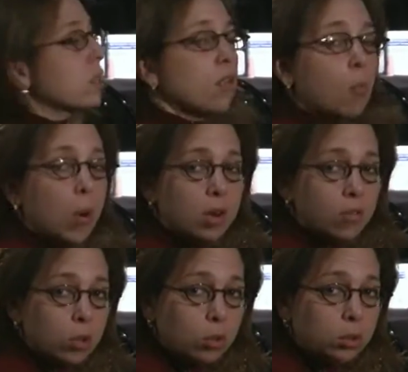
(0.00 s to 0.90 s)
it. Does he have a point
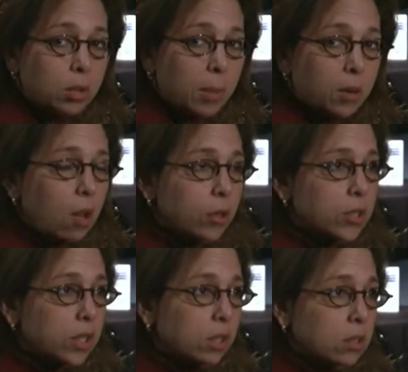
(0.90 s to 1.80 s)
of view about all
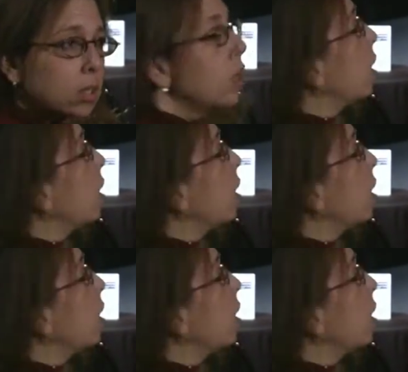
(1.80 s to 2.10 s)
those things?